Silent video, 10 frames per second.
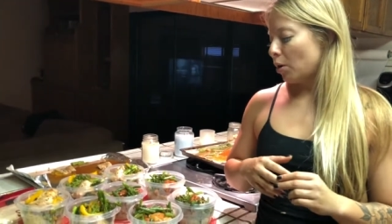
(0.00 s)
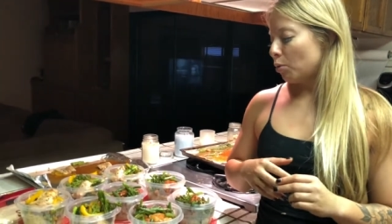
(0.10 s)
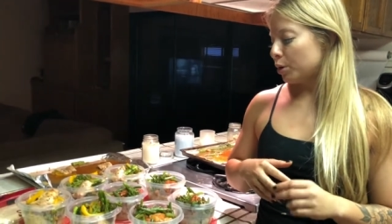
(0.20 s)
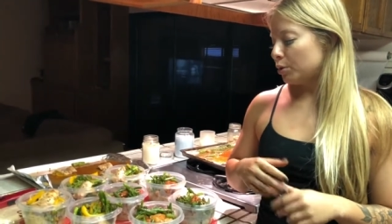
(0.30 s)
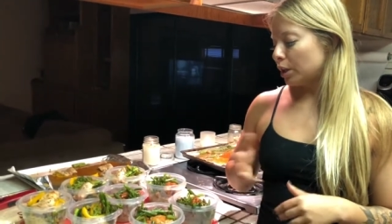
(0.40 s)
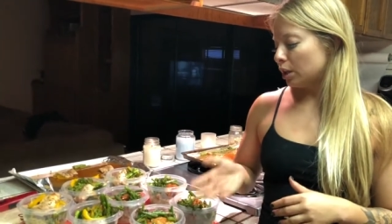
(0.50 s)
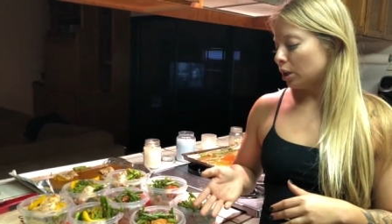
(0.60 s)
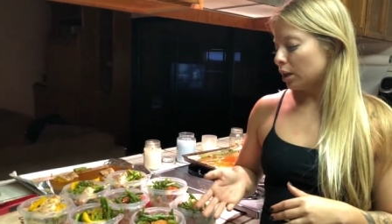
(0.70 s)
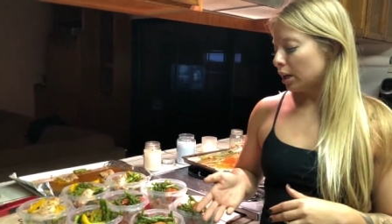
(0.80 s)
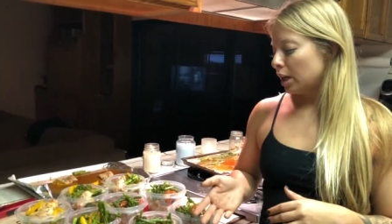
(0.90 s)
Or you can
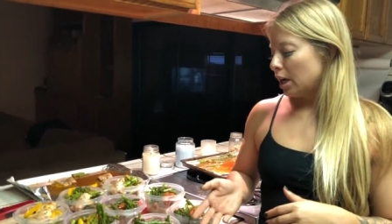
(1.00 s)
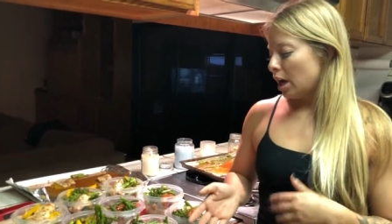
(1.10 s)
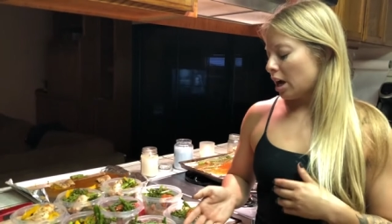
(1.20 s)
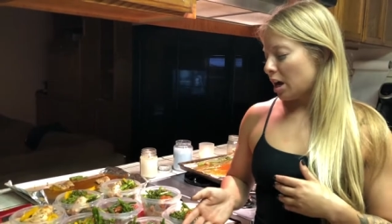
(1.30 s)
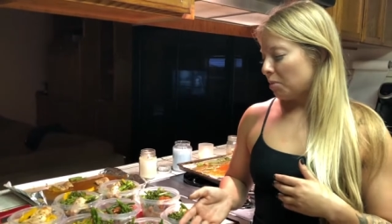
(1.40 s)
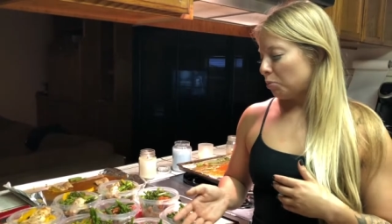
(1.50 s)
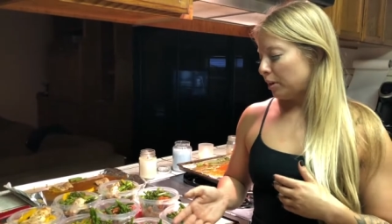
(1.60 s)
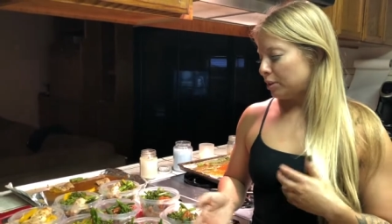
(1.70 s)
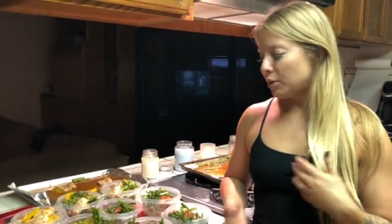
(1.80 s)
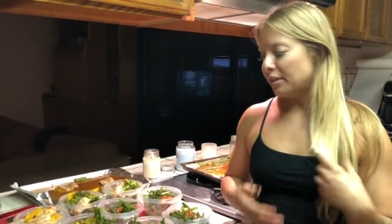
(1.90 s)
look,
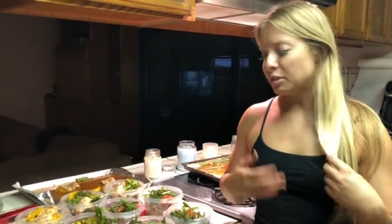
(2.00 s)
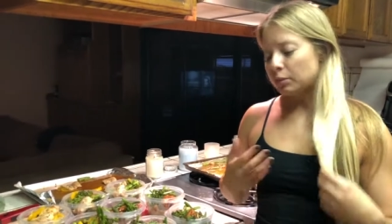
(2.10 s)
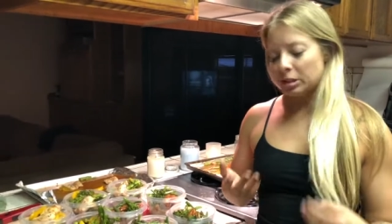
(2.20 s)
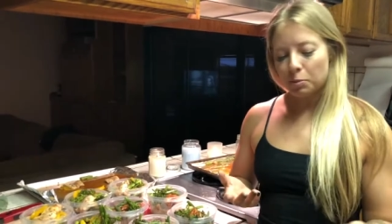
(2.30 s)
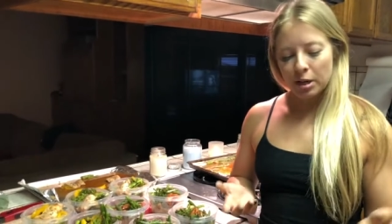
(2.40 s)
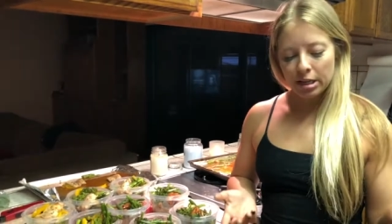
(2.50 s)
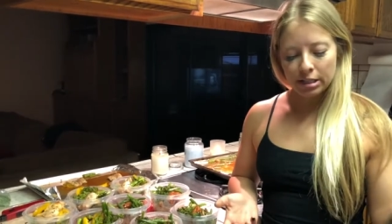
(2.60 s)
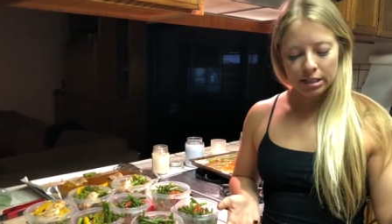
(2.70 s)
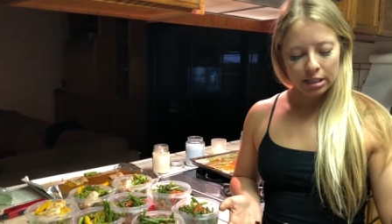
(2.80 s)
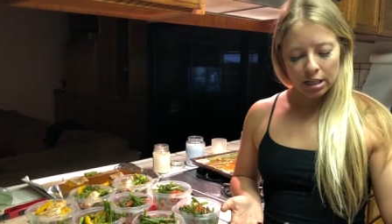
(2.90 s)
we do have some
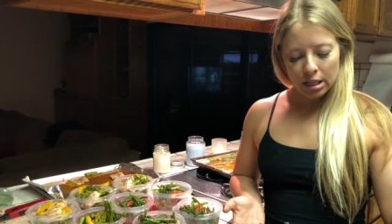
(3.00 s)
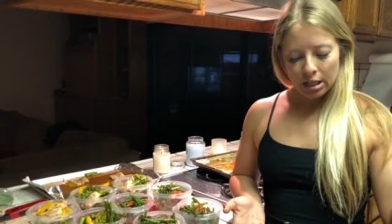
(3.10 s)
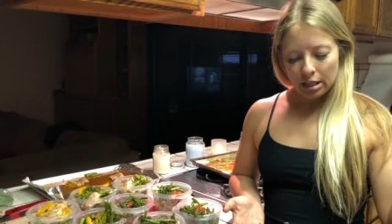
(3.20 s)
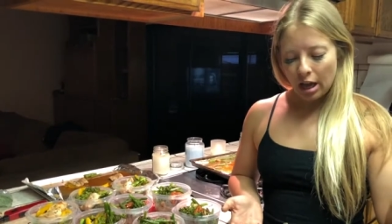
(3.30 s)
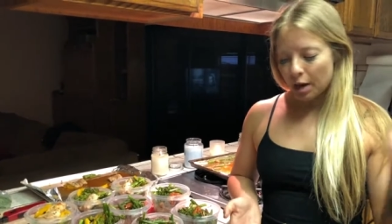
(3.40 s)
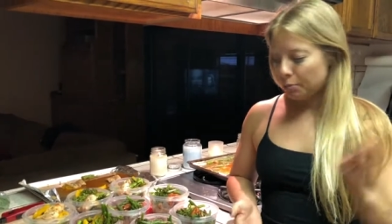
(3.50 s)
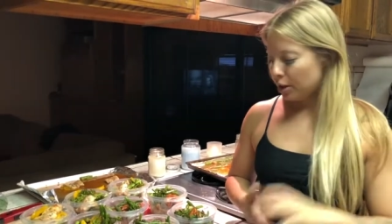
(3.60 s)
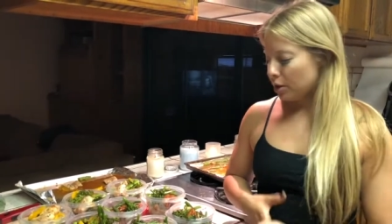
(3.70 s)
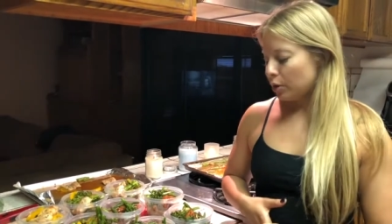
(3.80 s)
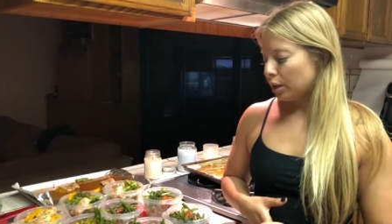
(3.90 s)
recipes up
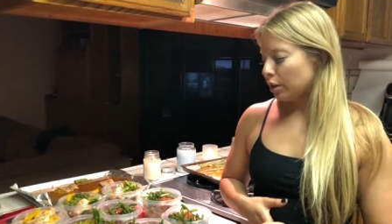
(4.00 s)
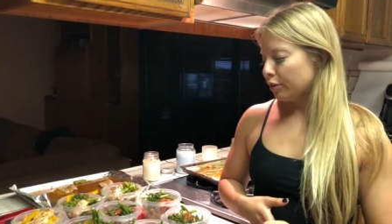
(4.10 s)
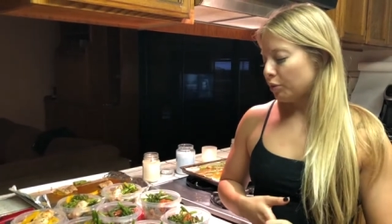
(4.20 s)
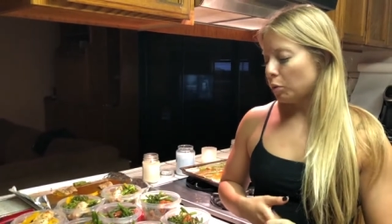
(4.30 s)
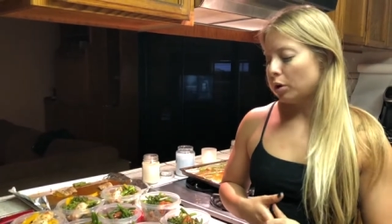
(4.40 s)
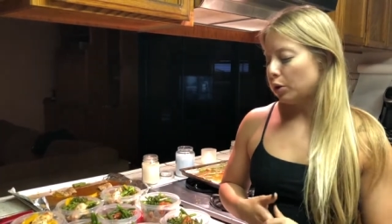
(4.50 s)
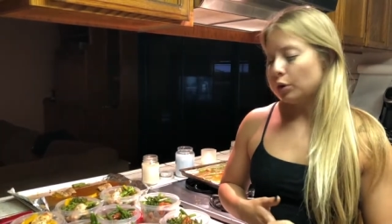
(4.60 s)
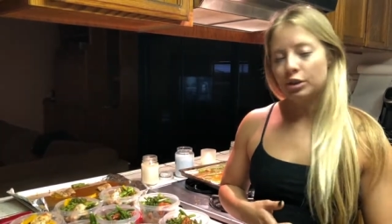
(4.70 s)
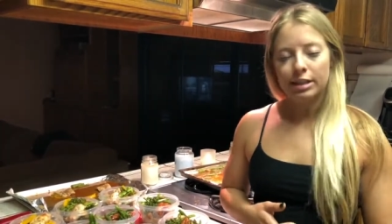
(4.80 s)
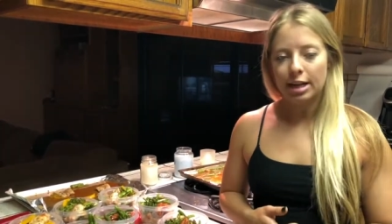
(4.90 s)
that you can look for, or you
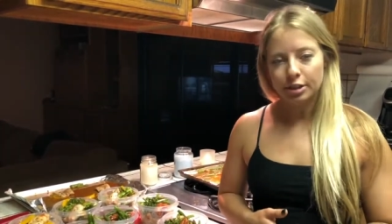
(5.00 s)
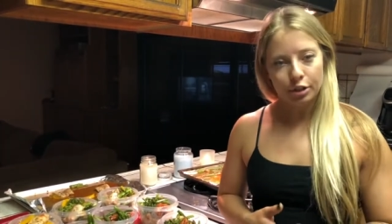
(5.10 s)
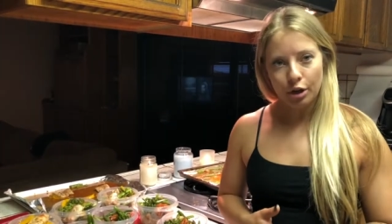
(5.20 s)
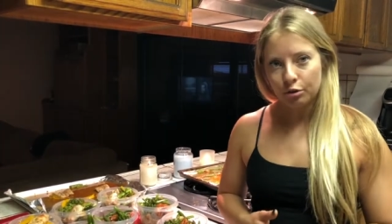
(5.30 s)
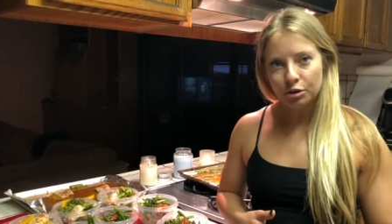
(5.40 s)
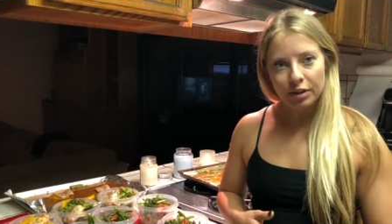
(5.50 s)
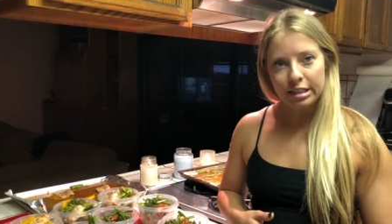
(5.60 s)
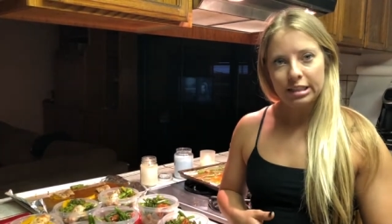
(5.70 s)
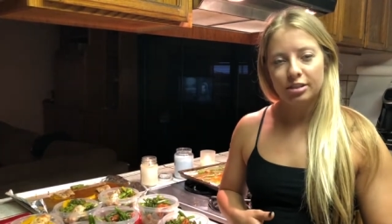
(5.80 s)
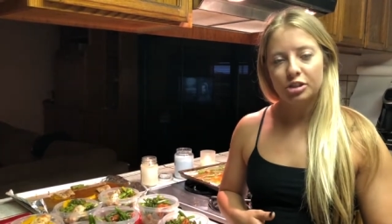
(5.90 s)
can just ask your coach for
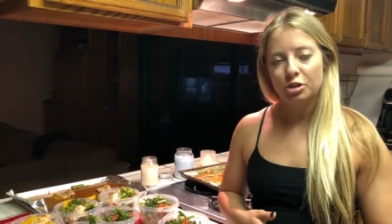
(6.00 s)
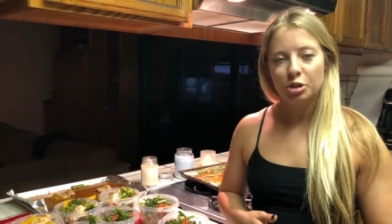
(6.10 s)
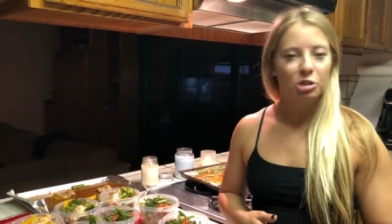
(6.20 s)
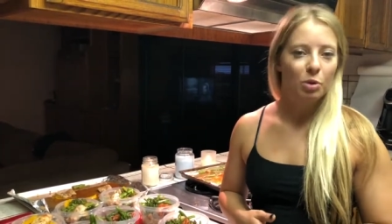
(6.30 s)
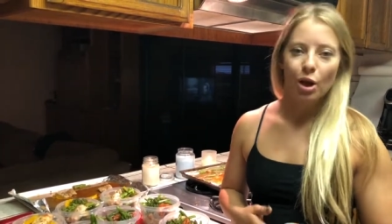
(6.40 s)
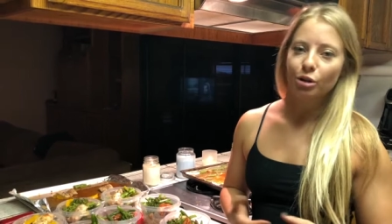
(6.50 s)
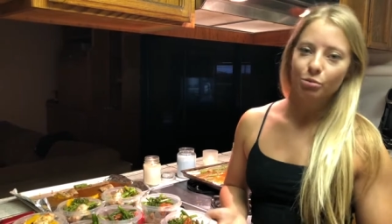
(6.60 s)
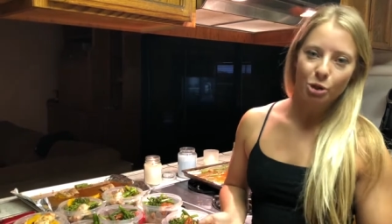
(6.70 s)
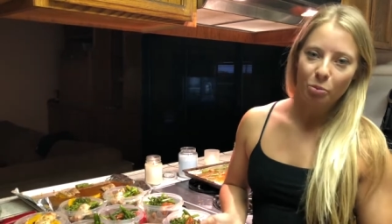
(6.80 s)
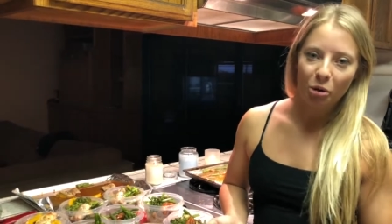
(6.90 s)
ideas too, because we all
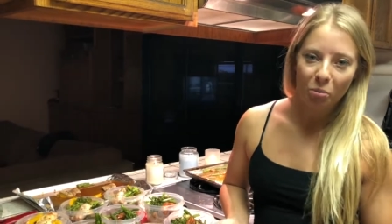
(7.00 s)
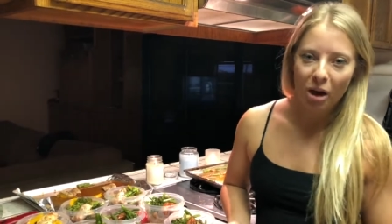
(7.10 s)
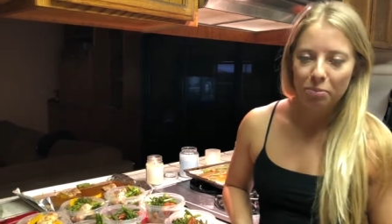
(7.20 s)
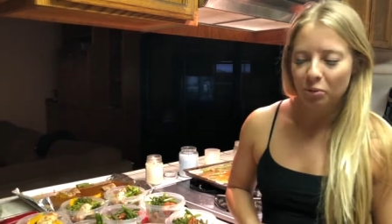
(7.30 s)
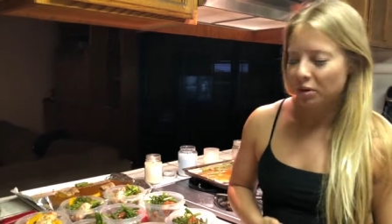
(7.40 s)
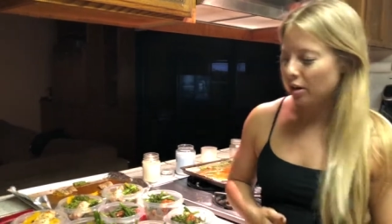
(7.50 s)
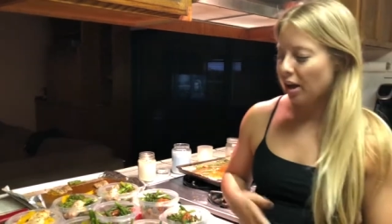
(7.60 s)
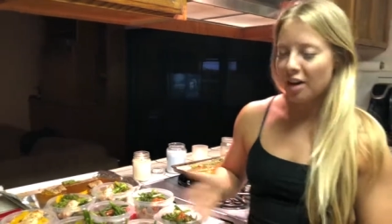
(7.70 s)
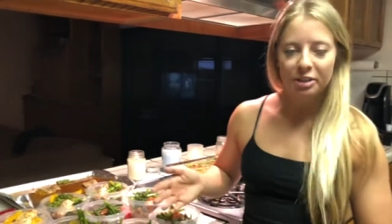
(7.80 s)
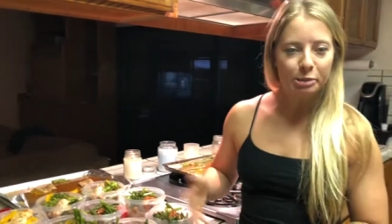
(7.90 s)
do meal prep and we all
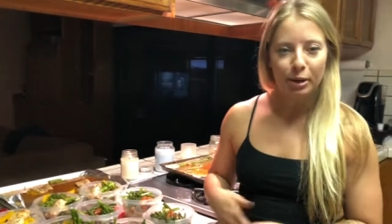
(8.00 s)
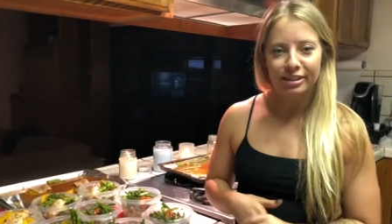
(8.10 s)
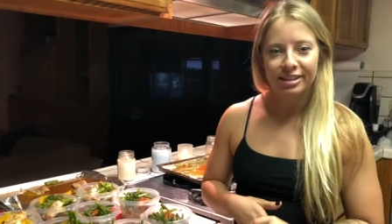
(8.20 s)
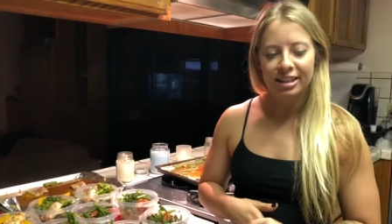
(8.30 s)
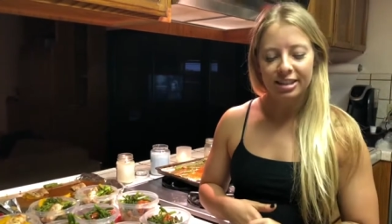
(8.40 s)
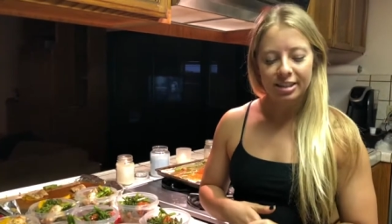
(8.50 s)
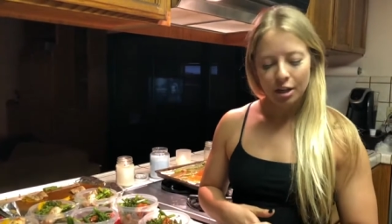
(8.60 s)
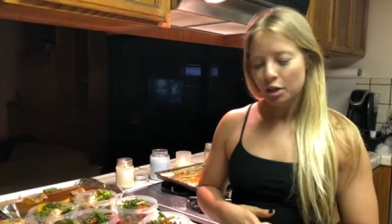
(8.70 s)
have experience in this.